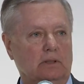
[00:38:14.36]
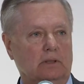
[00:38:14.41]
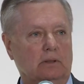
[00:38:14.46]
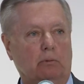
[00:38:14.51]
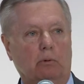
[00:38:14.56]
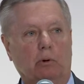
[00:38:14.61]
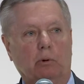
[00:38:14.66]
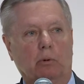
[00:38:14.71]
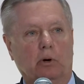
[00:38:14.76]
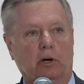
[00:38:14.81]

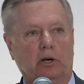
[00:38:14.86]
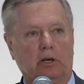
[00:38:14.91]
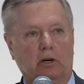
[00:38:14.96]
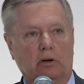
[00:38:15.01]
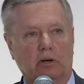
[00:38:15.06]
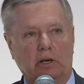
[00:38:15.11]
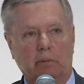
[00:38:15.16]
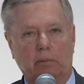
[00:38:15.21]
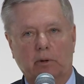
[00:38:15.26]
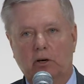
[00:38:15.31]
We worked
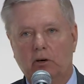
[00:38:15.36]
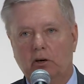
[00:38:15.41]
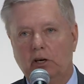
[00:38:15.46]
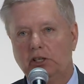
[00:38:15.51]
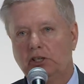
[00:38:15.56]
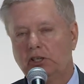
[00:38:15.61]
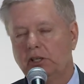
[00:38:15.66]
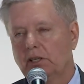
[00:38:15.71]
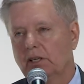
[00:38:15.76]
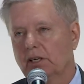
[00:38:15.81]
on
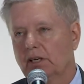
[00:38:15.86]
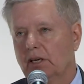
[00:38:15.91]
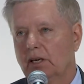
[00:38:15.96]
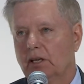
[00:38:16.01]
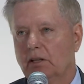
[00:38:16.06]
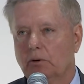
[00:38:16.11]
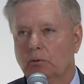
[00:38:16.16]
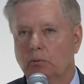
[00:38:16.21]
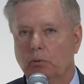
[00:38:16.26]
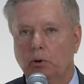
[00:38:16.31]
immigration
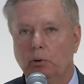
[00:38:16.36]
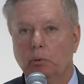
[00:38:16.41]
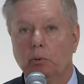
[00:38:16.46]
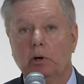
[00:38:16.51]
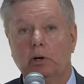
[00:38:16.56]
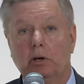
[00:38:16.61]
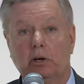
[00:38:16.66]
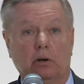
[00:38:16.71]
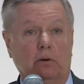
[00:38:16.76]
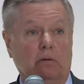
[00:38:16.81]
together. We
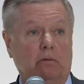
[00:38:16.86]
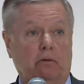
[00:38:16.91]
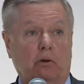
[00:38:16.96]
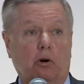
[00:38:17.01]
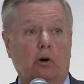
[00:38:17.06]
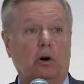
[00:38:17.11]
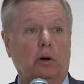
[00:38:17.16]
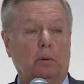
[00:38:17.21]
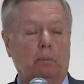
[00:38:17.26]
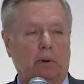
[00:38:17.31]
worked on
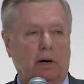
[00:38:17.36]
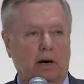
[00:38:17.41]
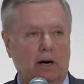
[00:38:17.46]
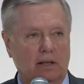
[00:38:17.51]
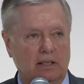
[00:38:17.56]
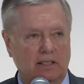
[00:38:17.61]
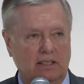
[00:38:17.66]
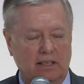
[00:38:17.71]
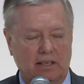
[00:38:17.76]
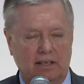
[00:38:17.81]
foreign
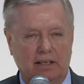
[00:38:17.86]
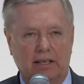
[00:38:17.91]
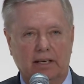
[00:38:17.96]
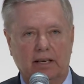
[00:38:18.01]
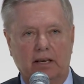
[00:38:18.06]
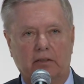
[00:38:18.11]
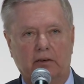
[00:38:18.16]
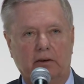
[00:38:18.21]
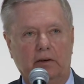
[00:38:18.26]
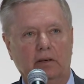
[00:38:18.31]
policy
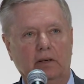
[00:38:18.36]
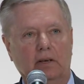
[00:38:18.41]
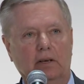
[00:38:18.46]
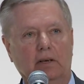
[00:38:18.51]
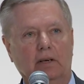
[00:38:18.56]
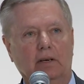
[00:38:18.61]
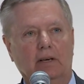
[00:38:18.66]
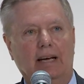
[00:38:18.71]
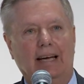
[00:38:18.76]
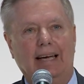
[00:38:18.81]
together.
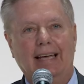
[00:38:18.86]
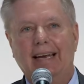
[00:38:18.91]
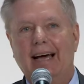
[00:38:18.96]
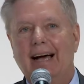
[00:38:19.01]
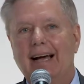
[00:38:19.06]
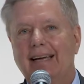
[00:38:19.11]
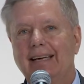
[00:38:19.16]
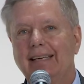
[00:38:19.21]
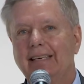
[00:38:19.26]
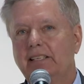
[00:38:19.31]
And
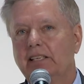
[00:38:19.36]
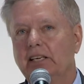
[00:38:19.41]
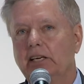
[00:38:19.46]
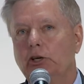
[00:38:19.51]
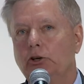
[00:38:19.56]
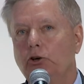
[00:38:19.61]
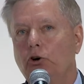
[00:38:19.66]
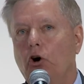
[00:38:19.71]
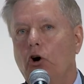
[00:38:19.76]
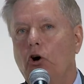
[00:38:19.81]
I can tell
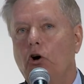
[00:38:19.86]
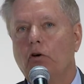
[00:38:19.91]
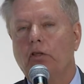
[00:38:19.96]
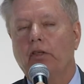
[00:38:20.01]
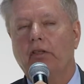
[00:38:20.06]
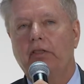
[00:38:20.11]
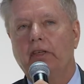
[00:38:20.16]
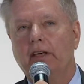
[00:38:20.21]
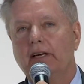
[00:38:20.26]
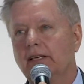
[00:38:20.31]
you all
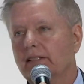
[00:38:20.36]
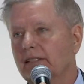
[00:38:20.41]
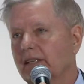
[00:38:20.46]
the things